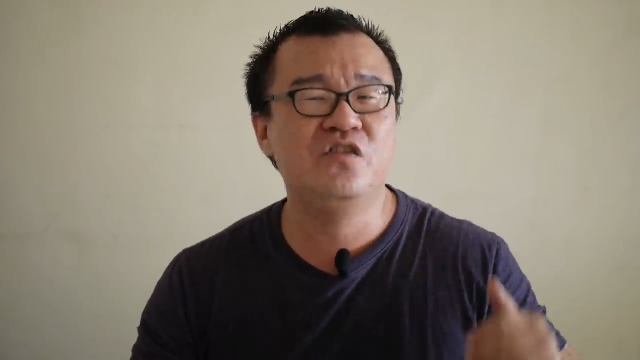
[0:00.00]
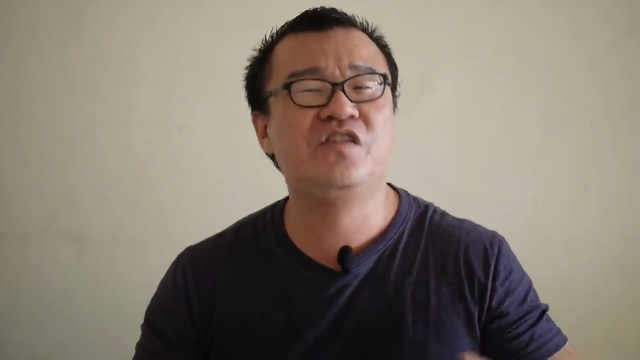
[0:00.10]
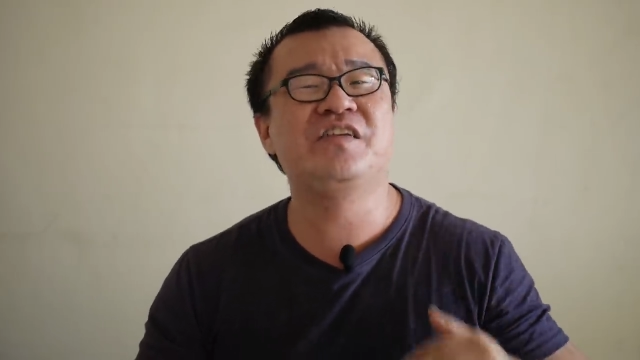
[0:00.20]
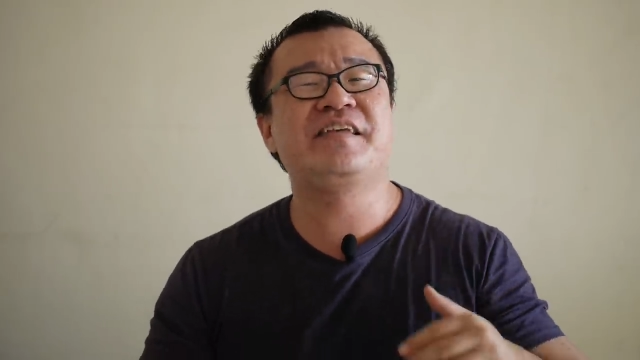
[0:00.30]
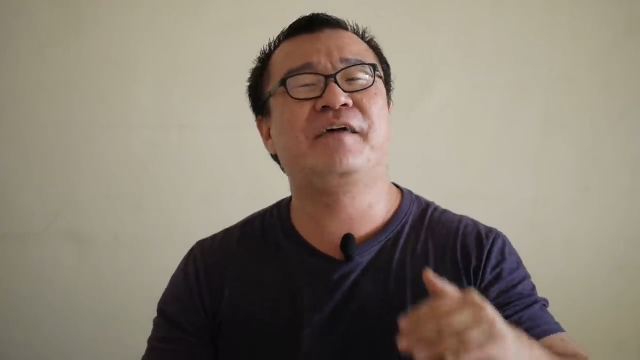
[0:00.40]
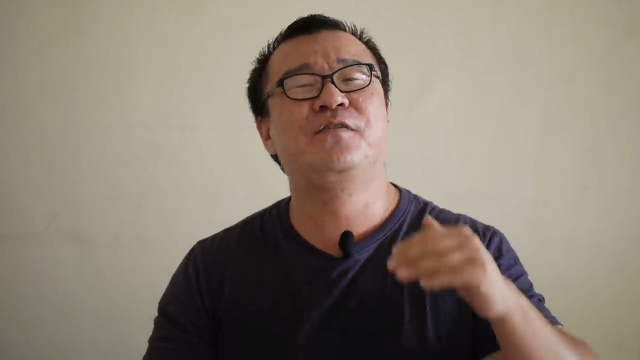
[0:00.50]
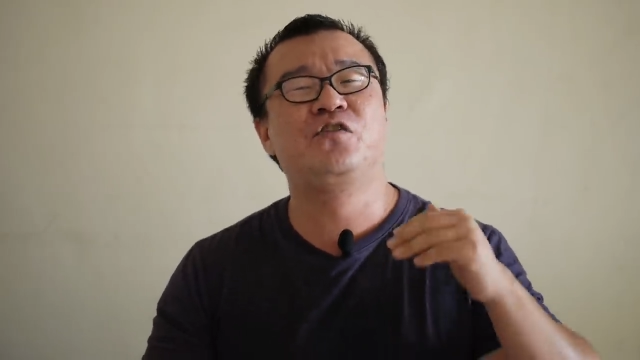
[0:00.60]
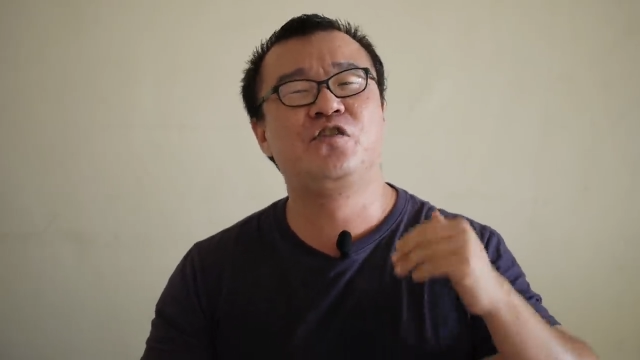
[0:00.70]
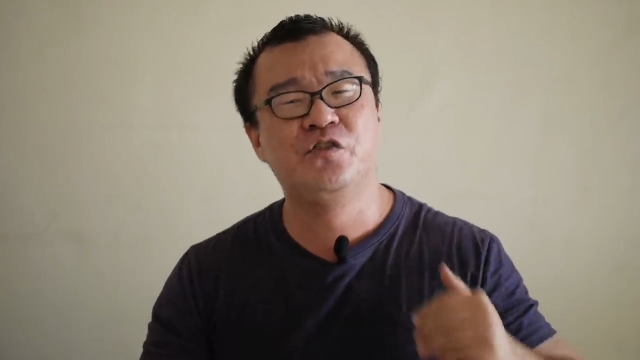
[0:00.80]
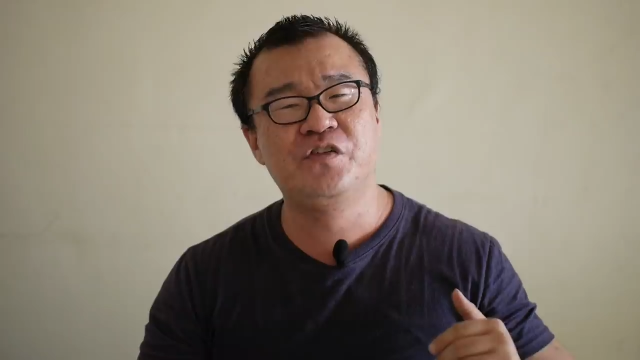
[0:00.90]
You just have to
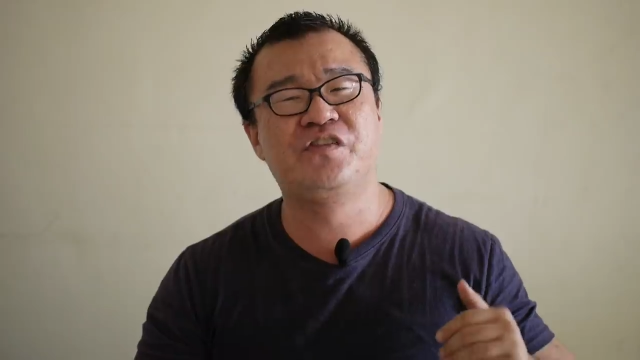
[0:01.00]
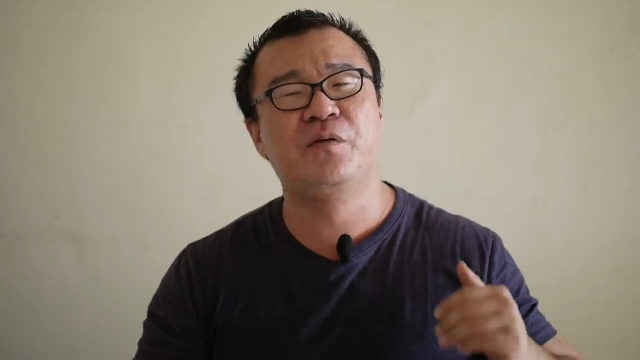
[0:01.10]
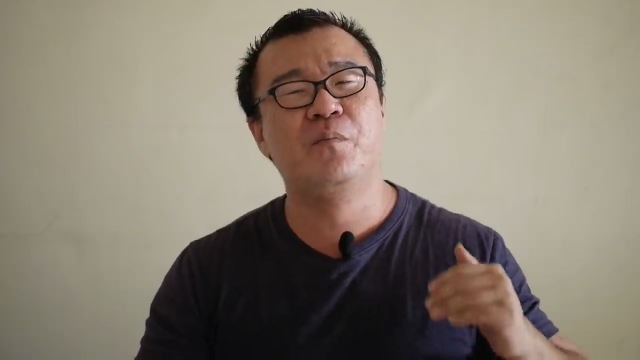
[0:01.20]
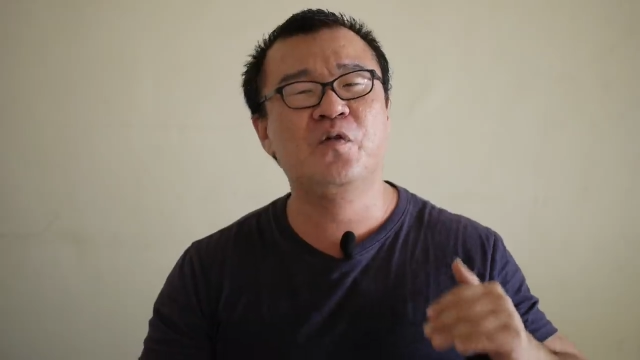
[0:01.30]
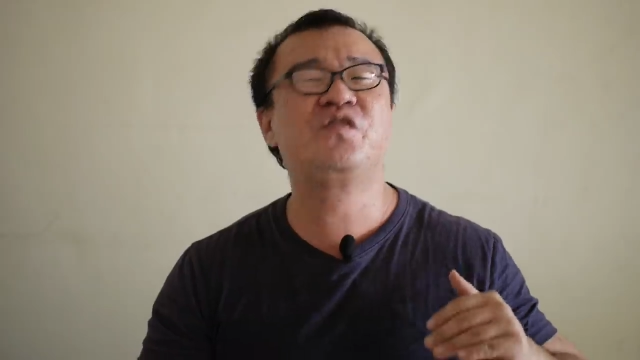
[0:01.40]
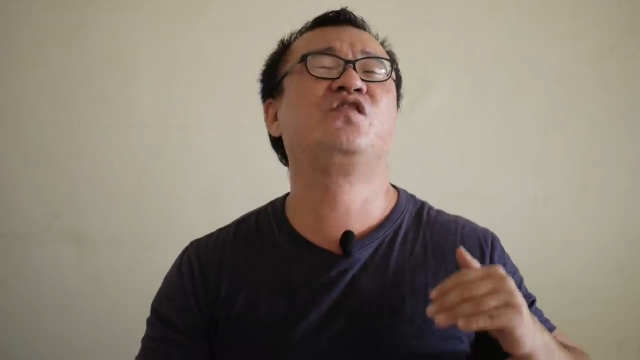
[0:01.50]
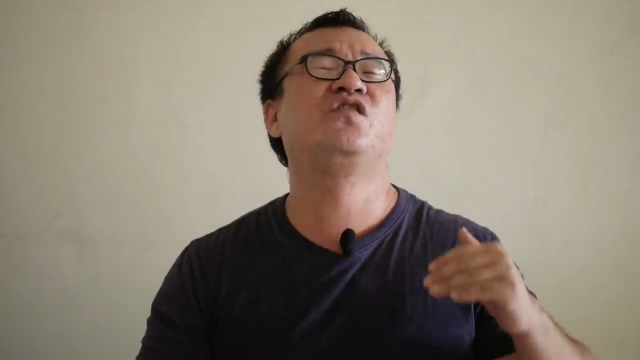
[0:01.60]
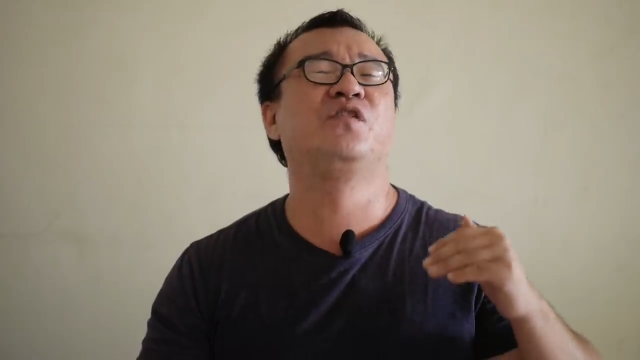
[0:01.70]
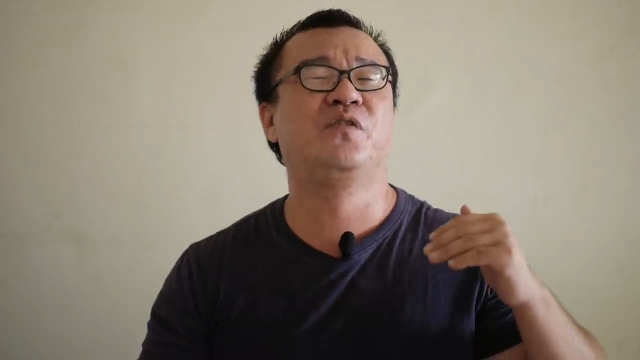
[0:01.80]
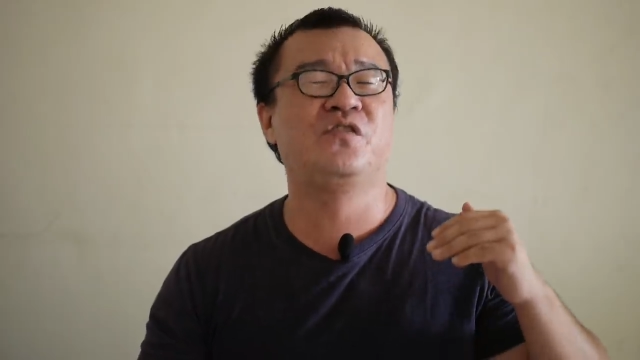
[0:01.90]
choose the most
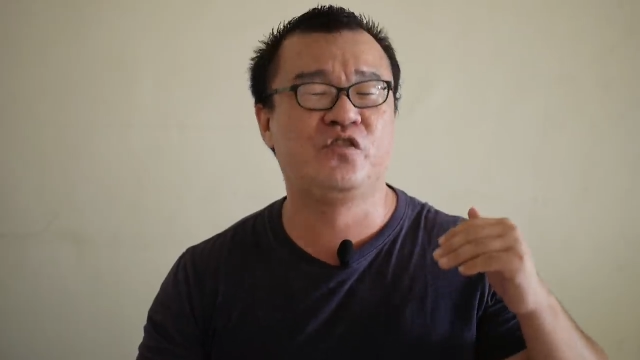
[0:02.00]
suitable